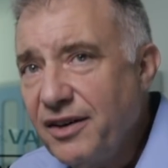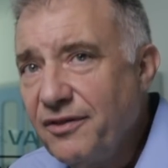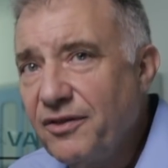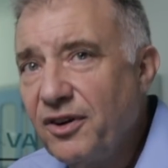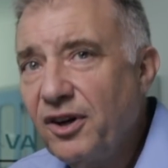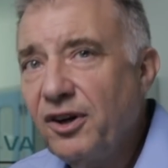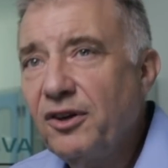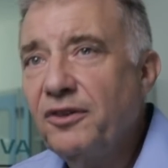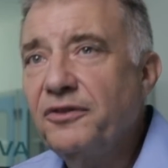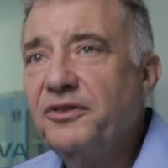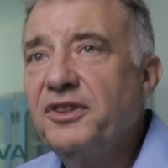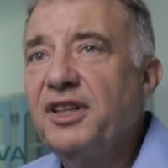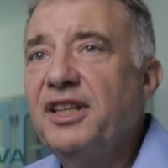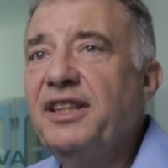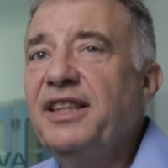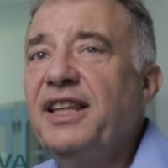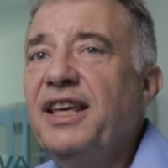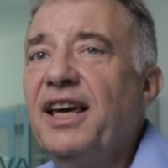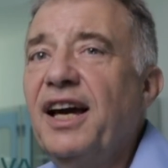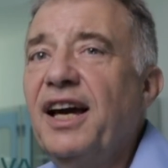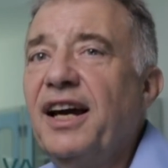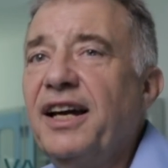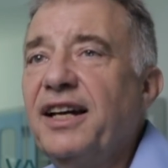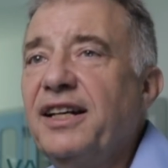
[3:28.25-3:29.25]
involved in
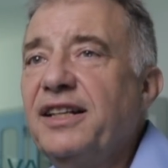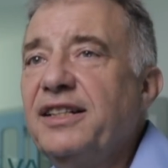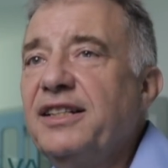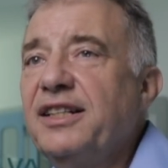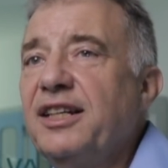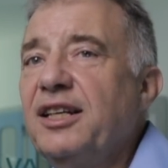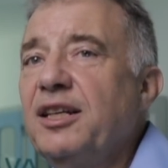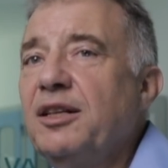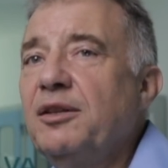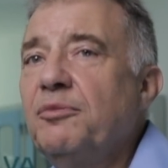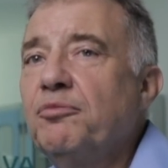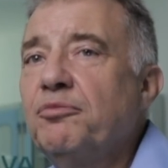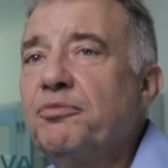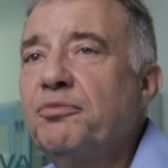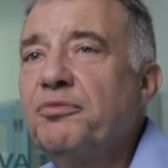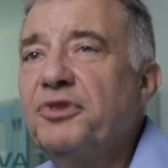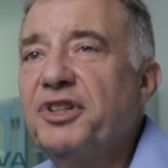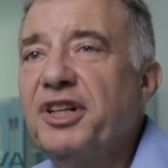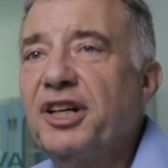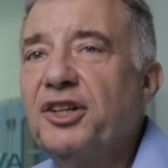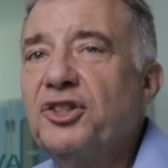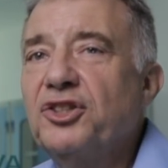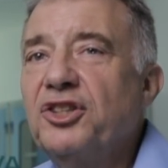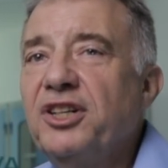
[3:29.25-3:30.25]
the IND
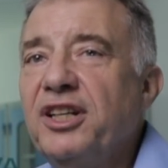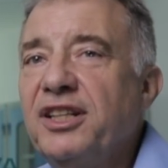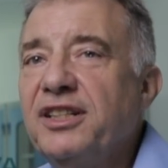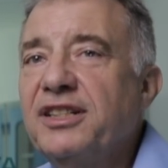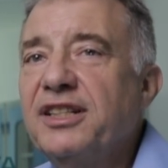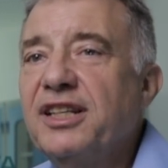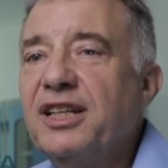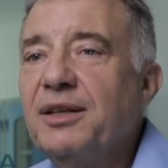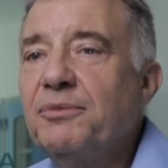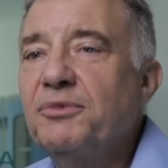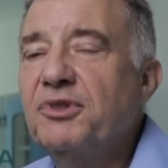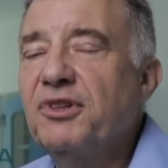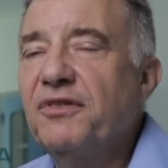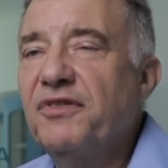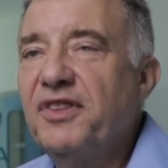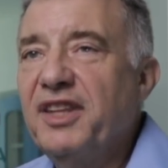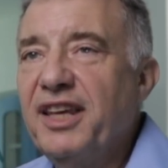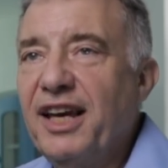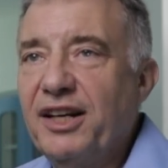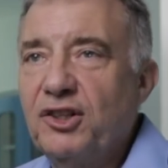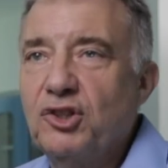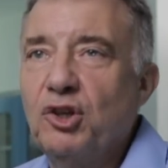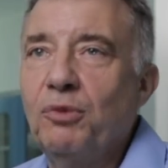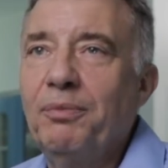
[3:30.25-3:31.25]
production in terms of the
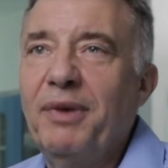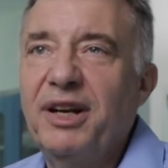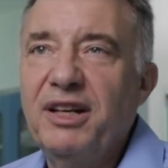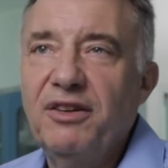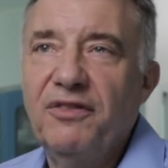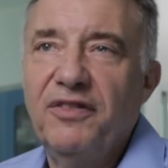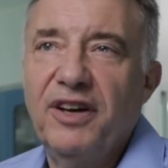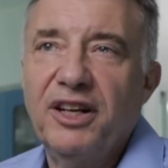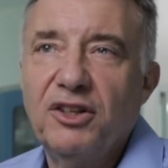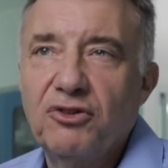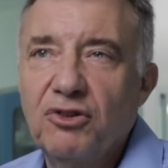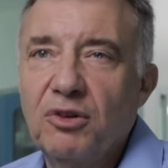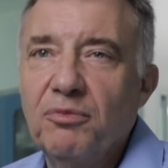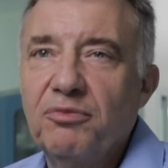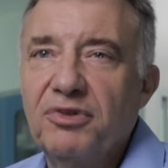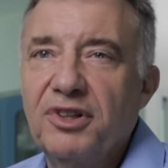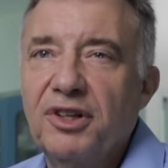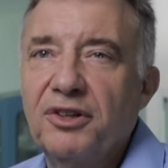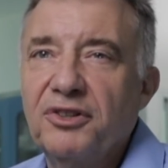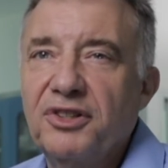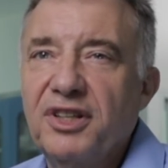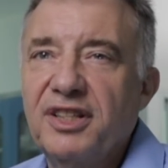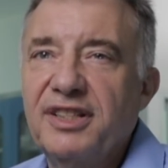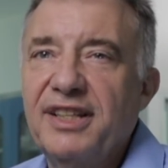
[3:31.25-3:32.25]
actual manufacturing
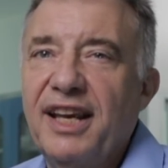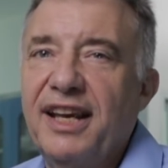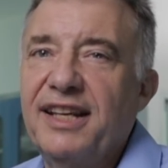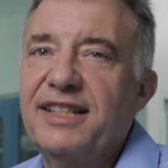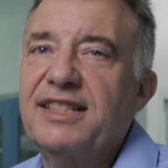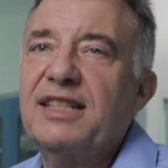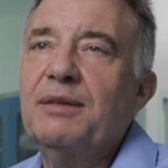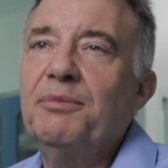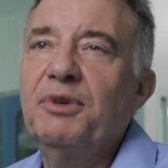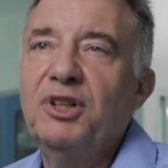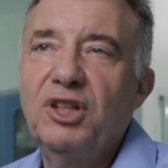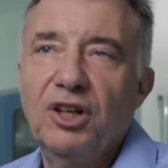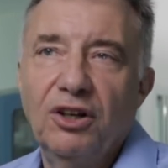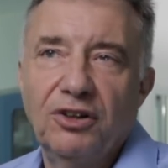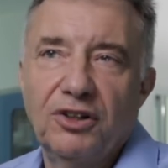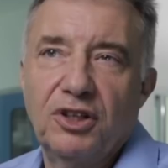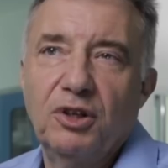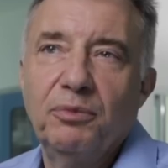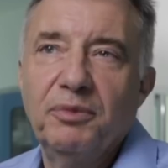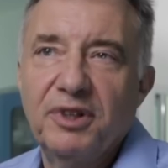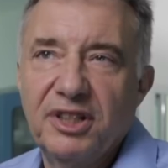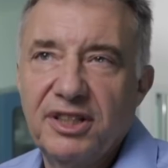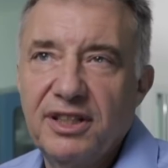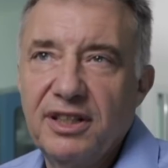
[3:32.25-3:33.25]
process has to be
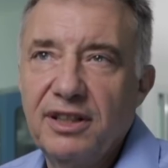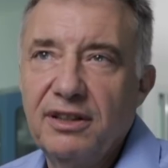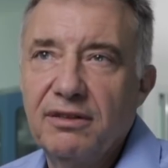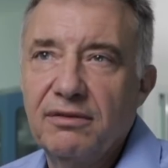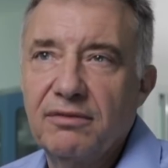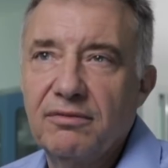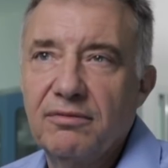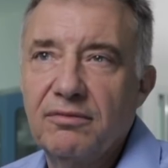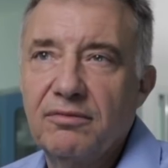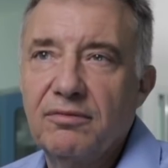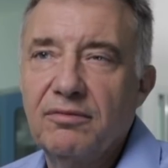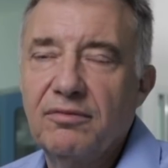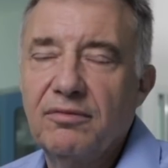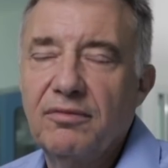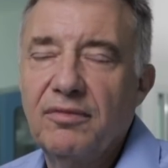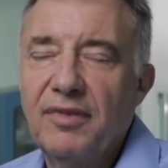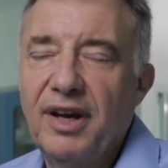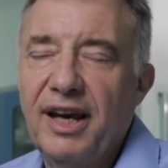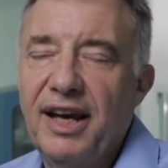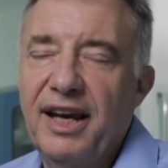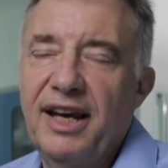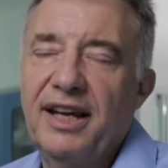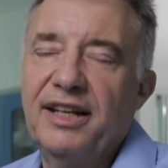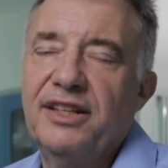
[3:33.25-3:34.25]
documented,
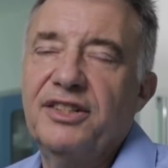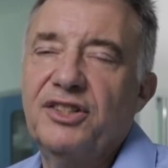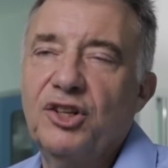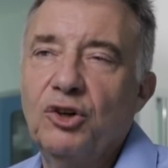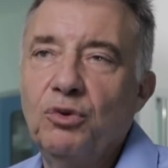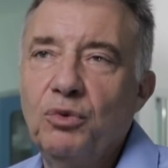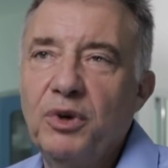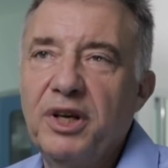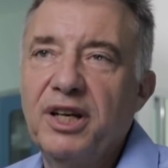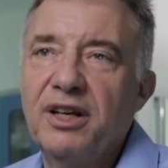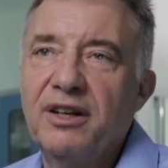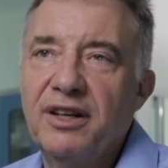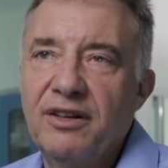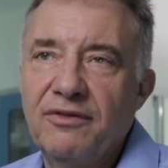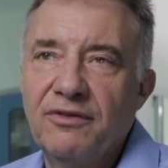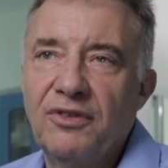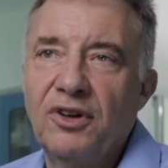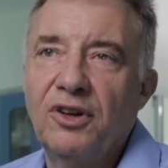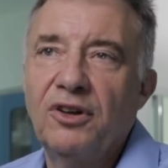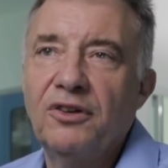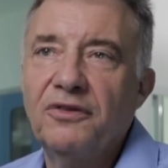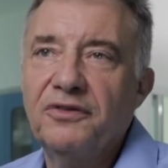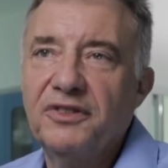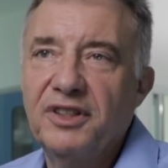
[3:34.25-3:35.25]
and so we're
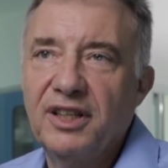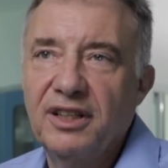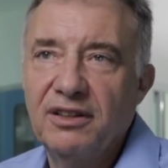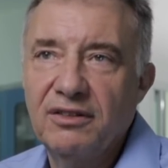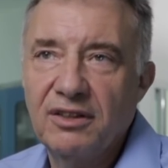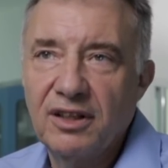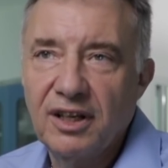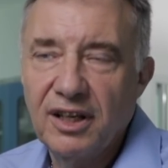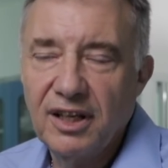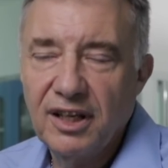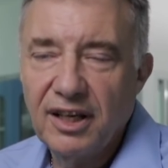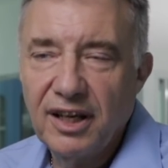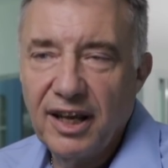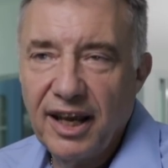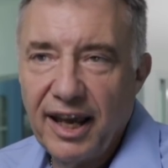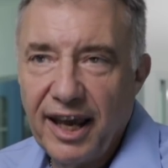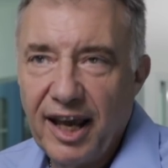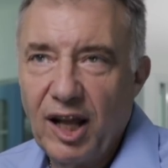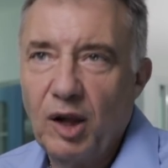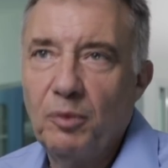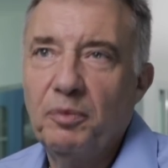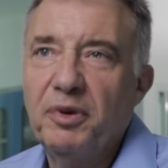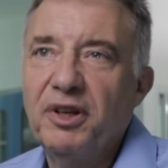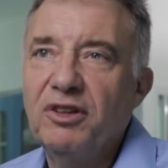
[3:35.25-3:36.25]
involved in
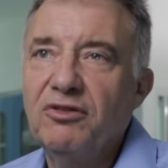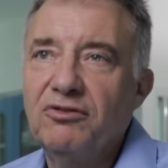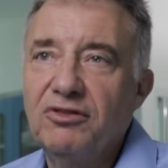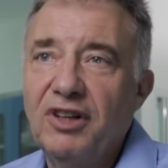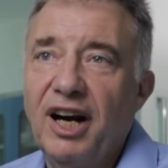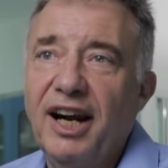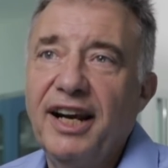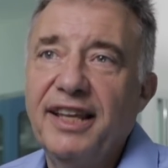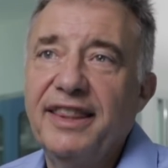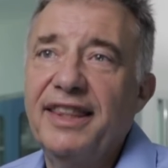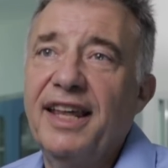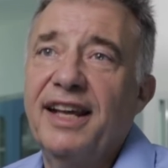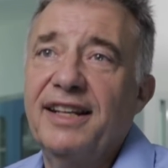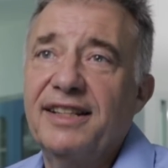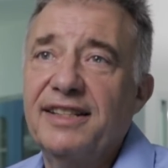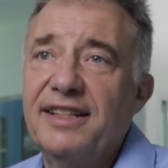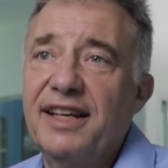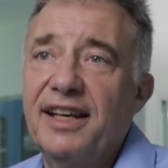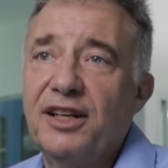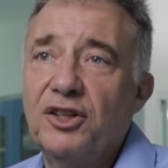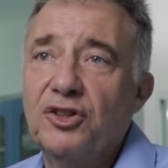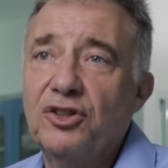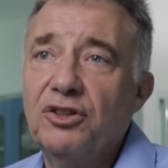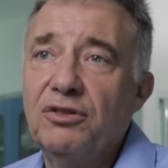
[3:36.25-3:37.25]
helping write that
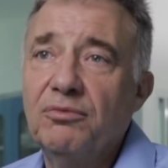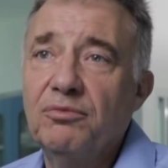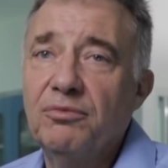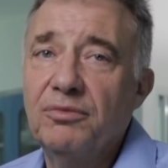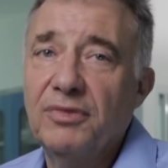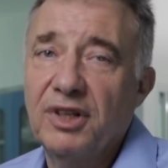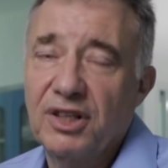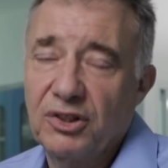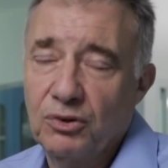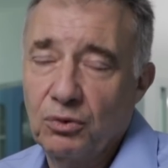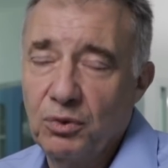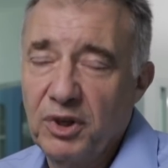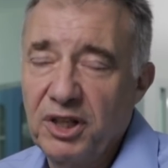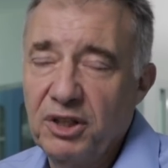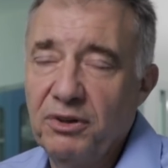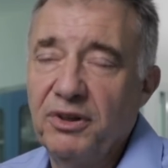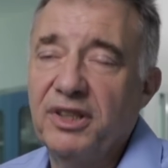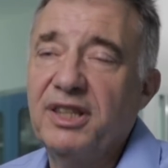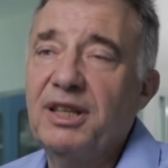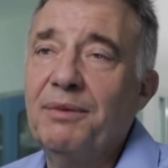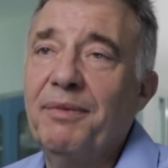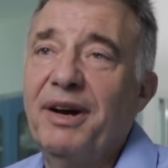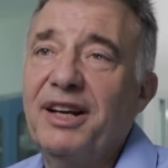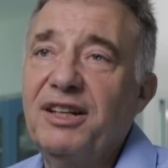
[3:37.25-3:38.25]
section because we're
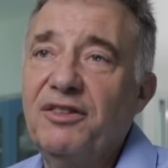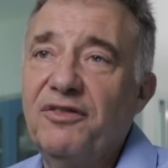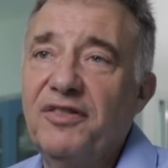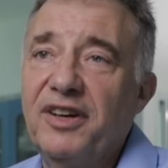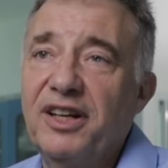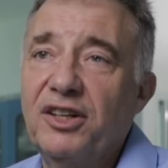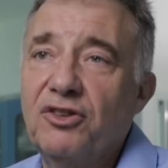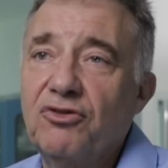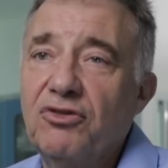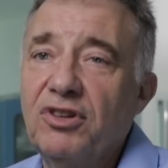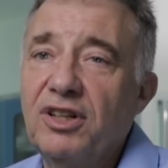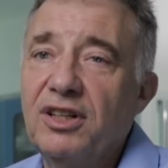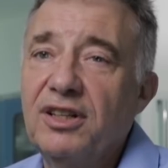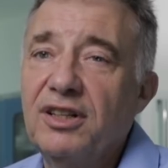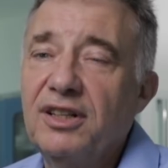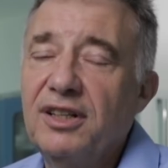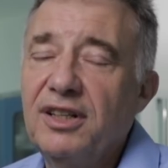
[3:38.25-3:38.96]
doing the manufacturing.